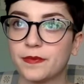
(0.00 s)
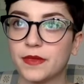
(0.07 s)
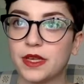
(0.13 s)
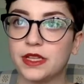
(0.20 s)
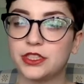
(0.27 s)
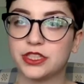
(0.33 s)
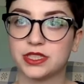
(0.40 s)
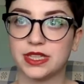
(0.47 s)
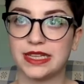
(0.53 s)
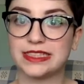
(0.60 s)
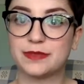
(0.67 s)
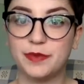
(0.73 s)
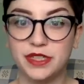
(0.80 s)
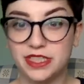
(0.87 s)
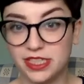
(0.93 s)
it just lets
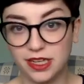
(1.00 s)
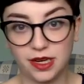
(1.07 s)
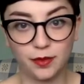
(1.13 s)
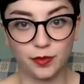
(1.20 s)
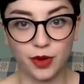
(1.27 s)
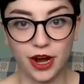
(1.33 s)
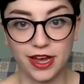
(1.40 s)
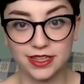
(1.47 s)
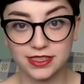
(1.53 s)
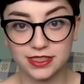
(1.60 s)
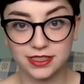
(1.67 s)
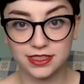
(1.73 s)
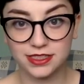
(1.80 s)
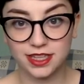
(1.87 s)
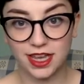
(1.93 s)
me
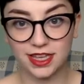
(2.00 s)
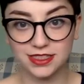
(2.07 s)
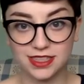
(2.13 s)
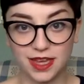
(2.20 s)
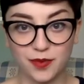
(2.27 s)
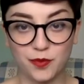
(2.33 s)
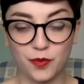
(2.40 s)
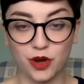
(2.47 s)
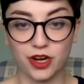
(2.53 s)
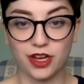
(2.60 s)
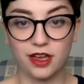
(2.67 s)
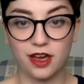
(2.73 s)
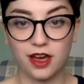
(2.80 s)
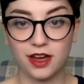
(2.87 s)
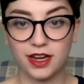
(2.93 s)
decompress as I'm working
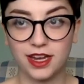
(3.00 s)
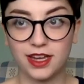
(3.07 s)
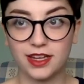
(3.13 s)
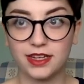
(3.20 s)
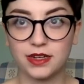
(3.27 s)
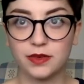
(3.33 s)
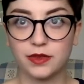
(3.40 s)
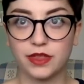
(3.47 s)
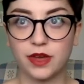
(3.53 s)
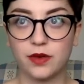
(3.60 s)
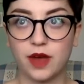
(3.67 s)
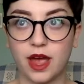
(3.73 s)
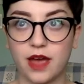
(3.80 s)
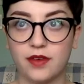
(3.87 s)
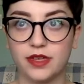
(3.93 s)
on it without
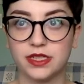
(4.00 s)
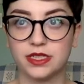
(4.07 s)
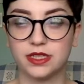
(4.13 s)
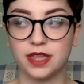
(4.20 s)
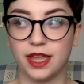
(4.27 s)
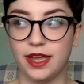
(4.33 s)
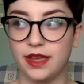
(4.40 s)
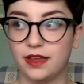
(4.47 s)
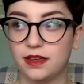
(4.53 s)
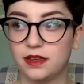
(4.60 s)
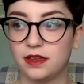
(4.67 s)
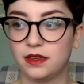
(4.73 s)
having to, like,